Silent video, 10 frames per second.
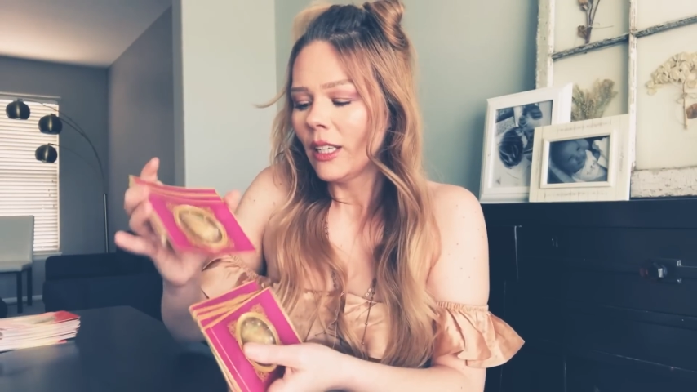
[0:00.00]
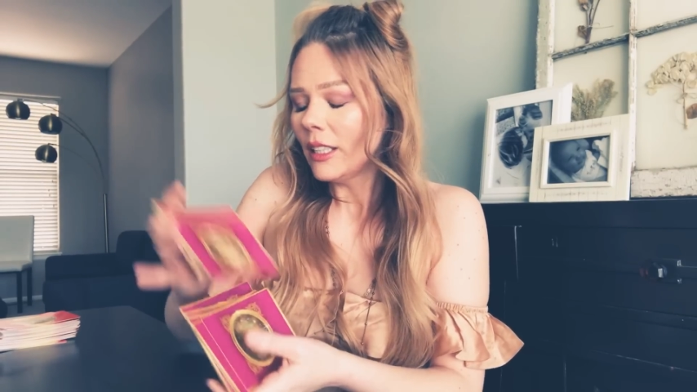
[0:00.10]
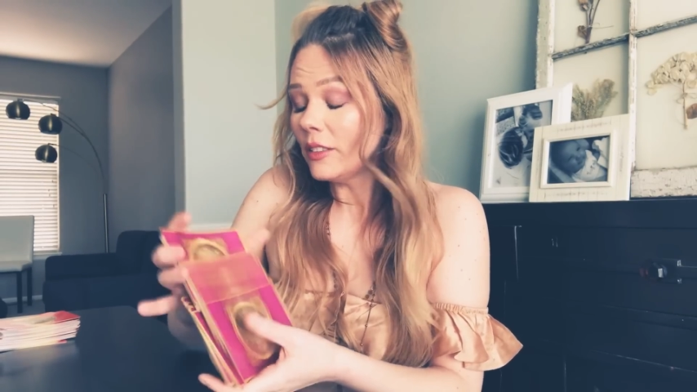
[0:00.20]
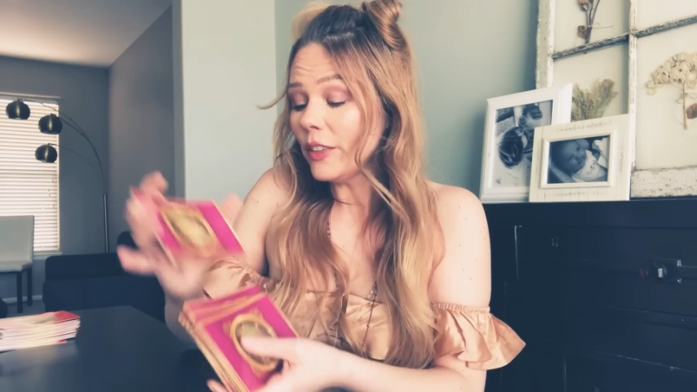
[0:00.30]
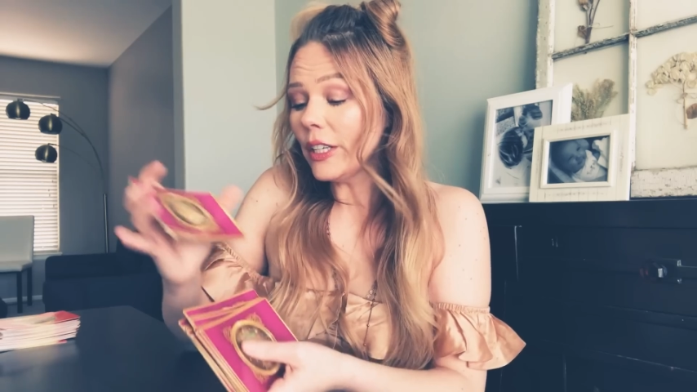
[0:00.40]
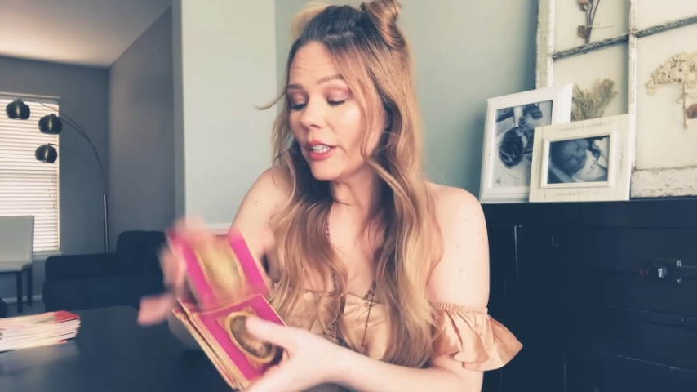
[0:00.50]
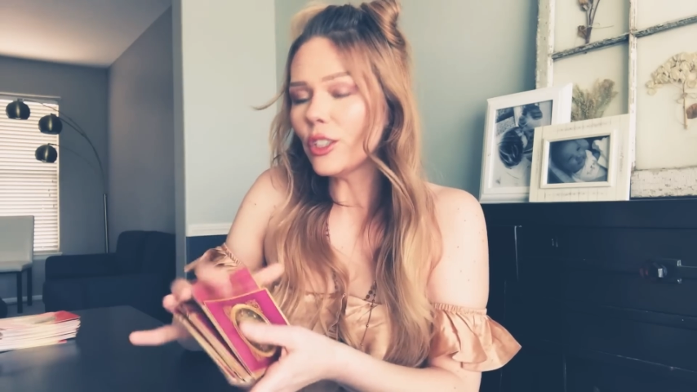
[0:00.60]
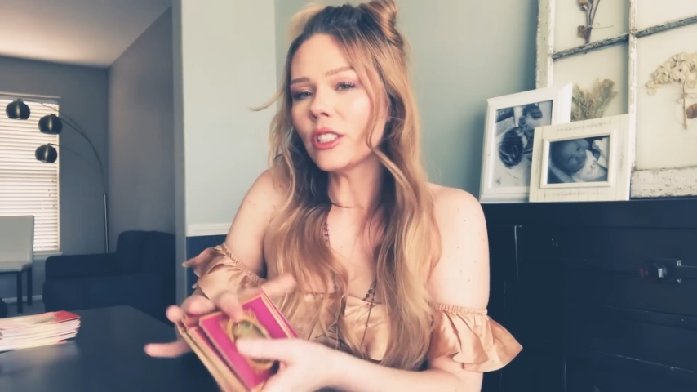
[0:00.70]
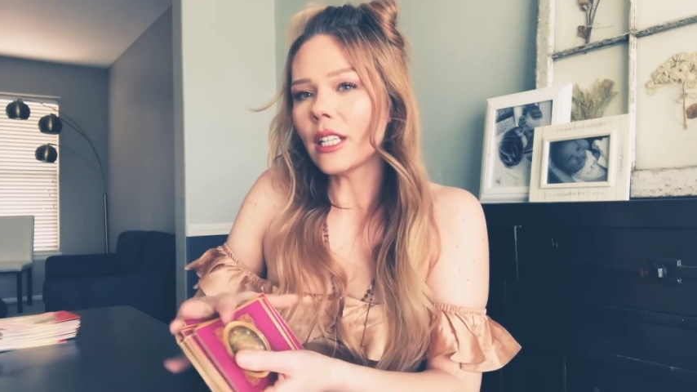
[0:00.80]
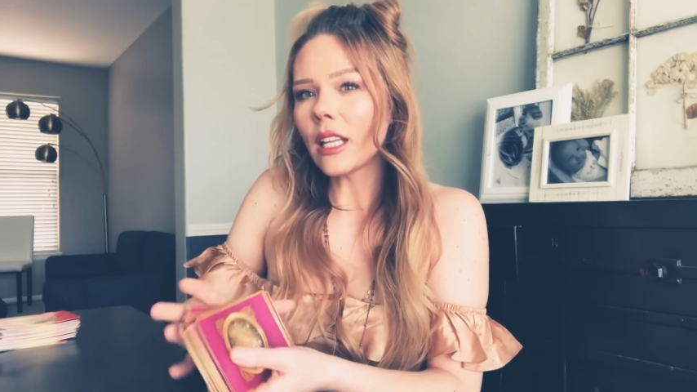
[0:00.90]
It's very
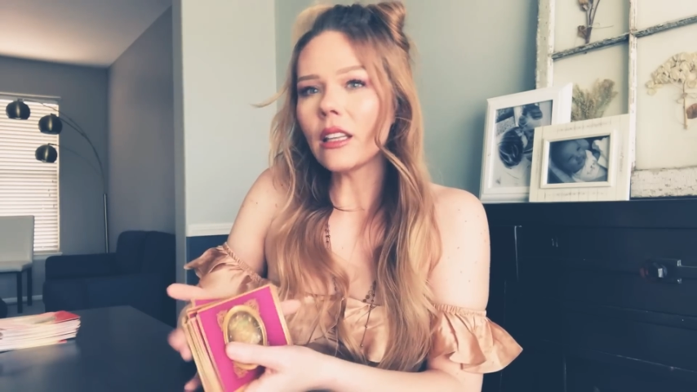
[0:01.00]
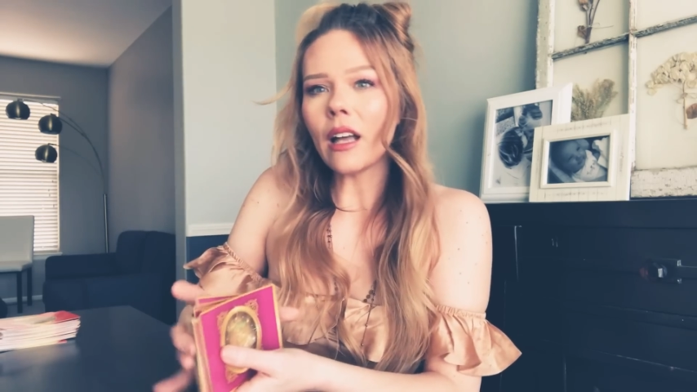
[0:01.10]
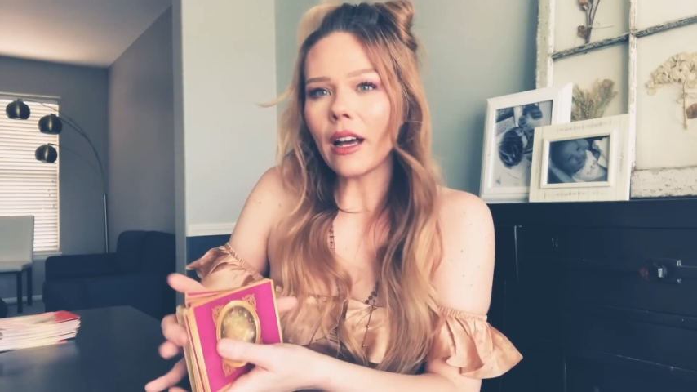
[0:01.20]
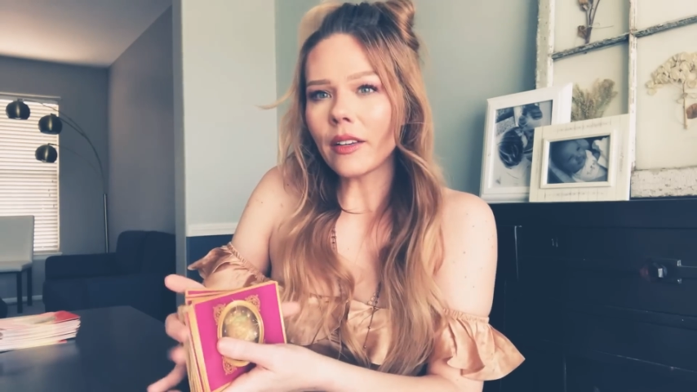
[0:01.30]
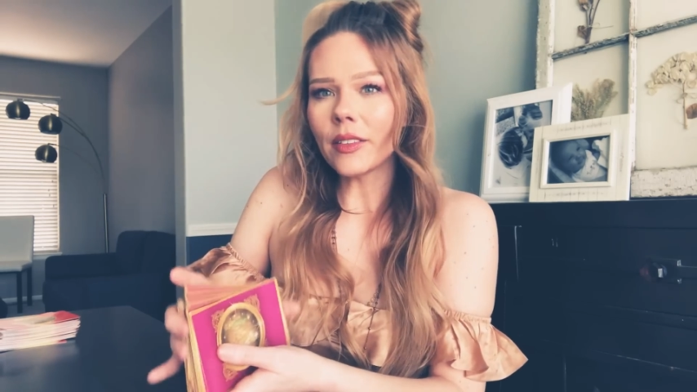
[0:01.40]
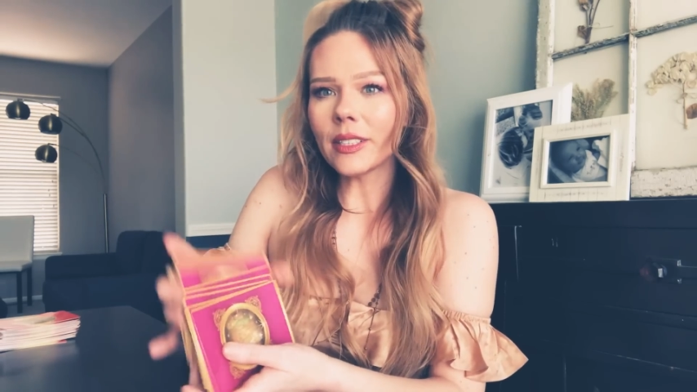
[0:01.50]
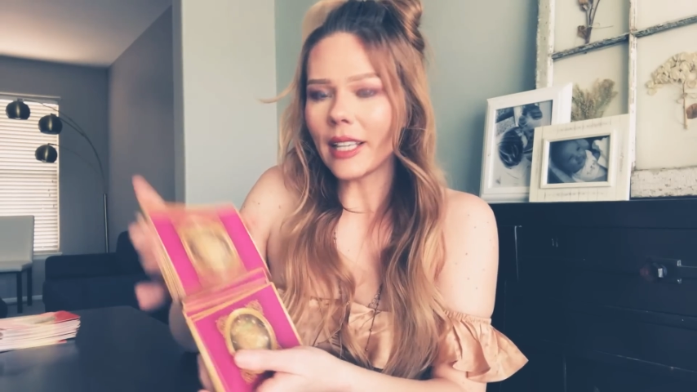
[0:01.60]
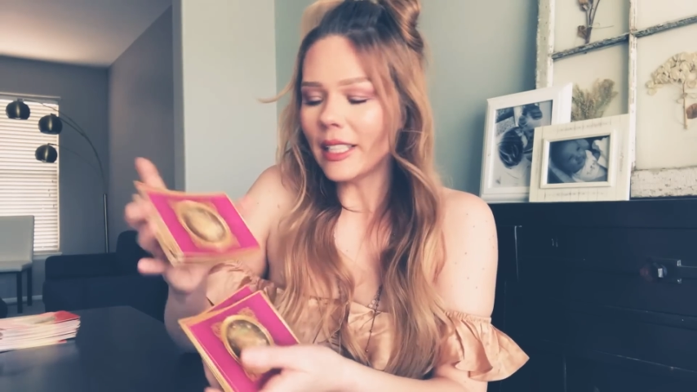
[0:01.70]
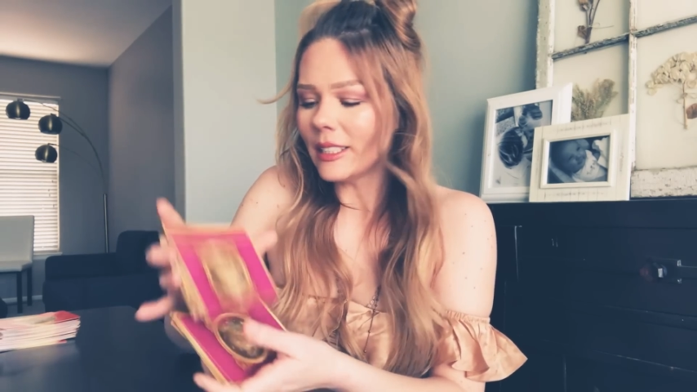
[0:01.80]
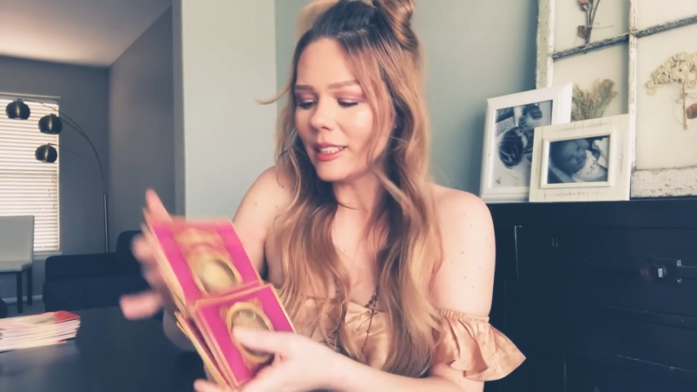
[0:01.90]
interesting. A lot of the
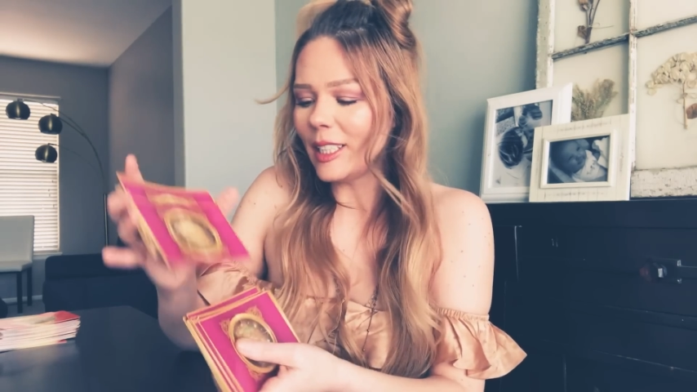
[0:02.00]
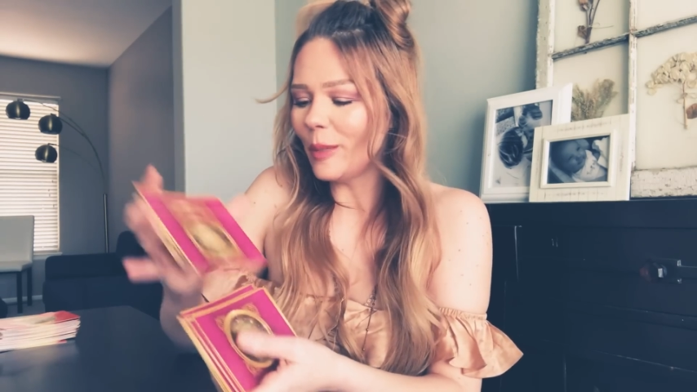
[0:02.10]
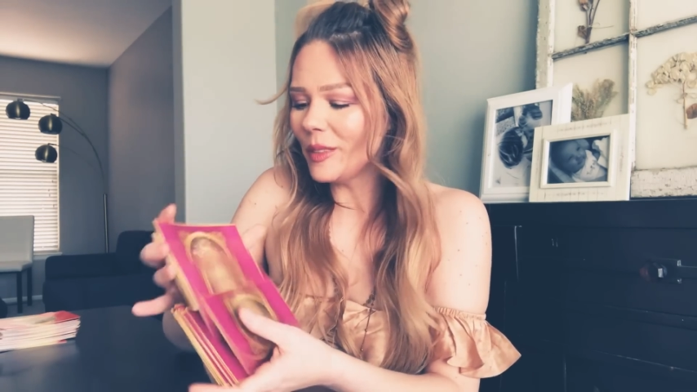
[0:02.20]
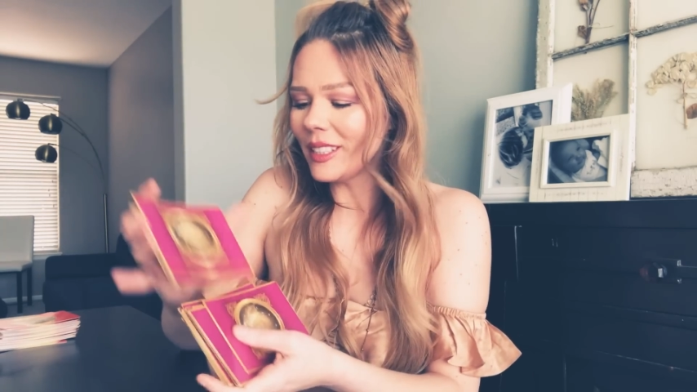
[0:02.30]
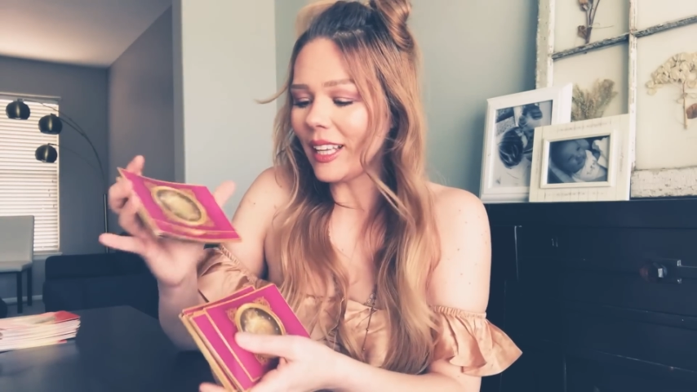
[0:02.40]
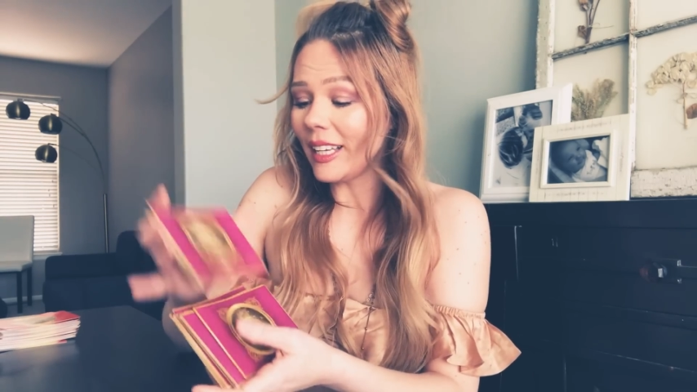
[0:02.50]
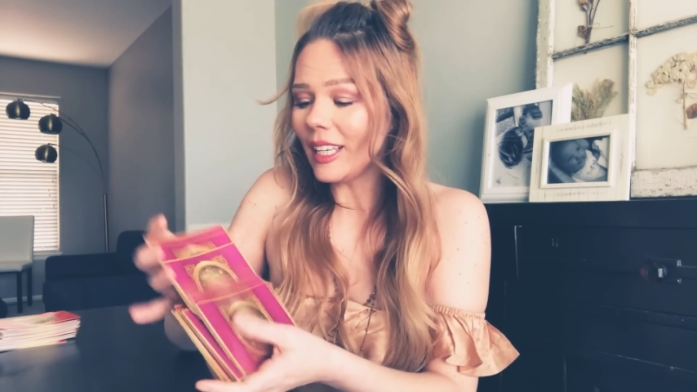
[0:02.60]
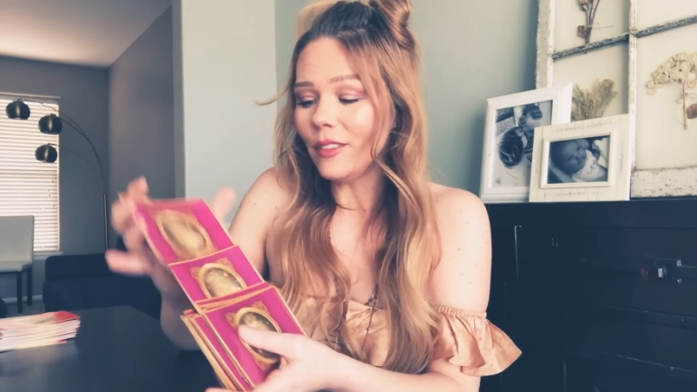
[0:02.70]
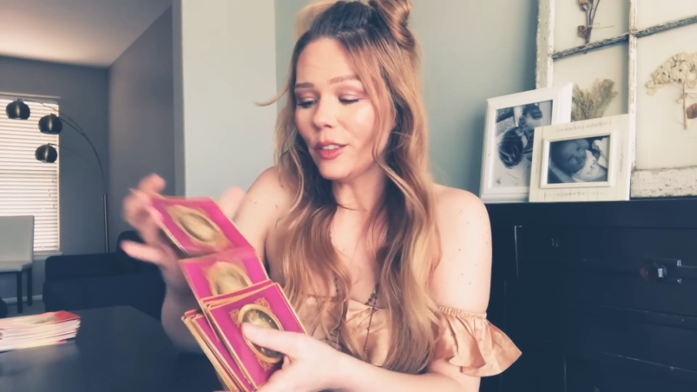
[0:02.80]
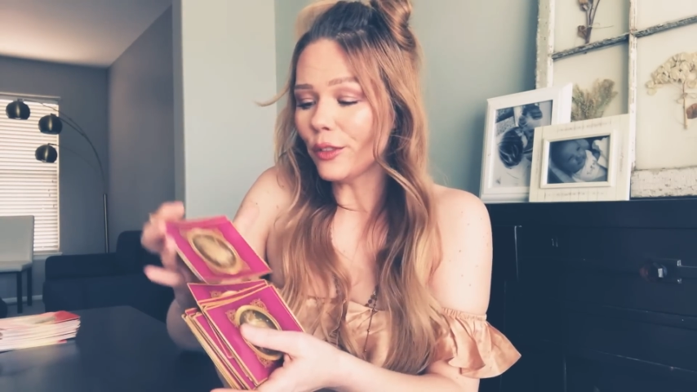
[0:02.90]
signs, it seems like,
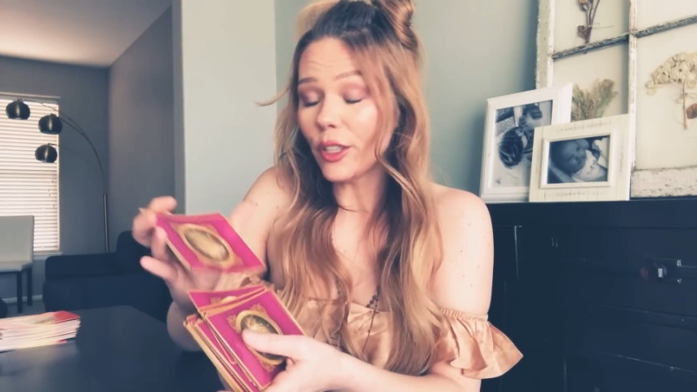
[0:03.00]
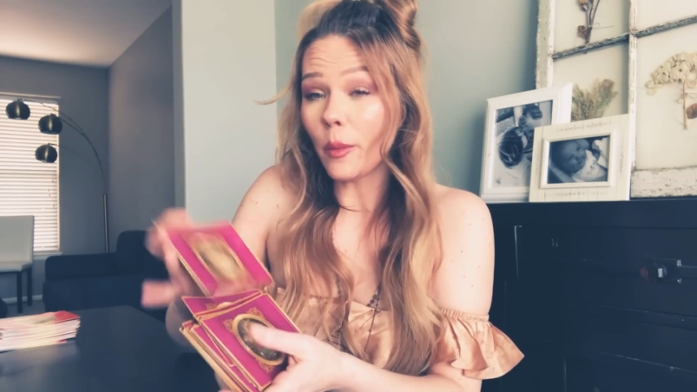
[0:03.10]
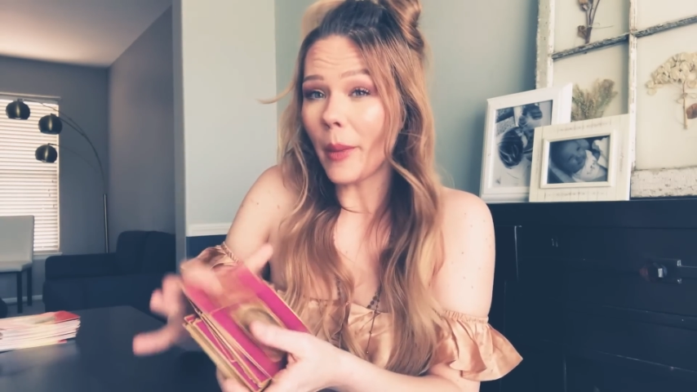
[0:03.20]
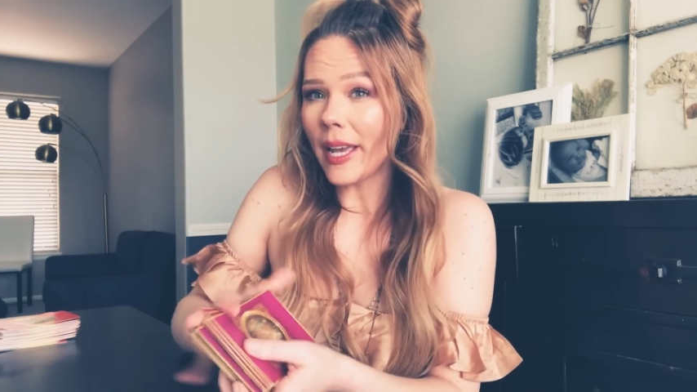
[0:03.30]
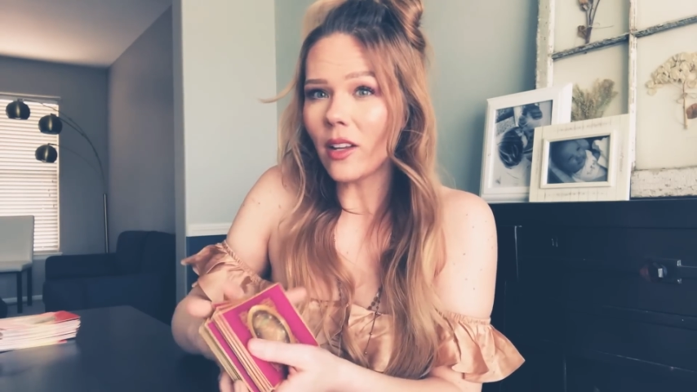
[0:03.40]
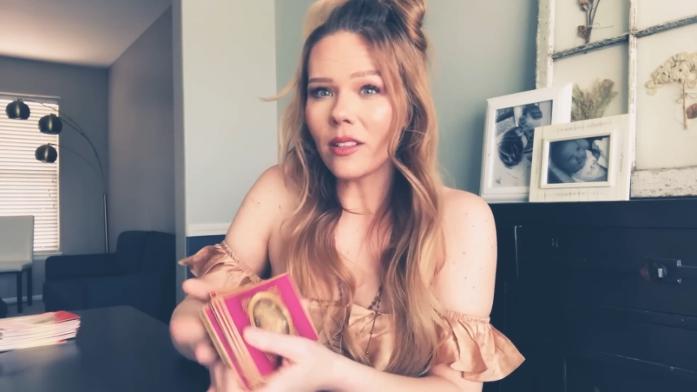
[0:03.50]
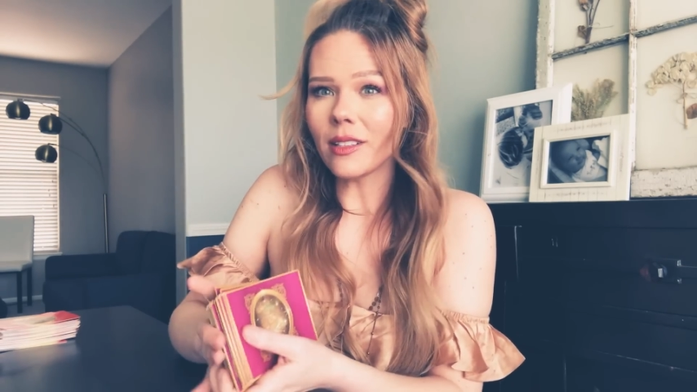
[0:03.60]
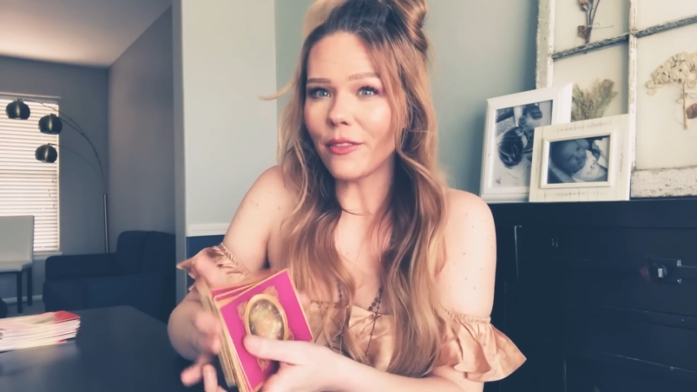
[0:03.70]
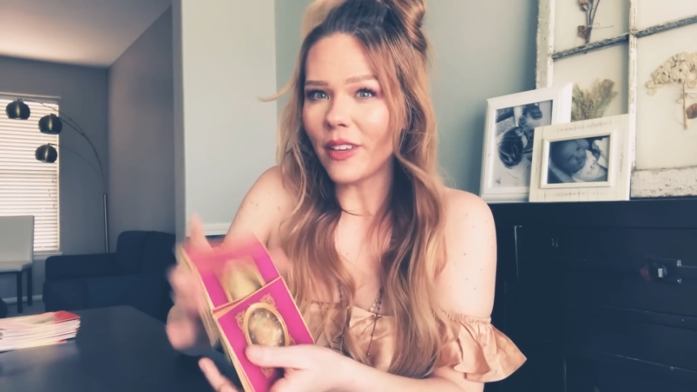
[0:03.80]
even for the males, the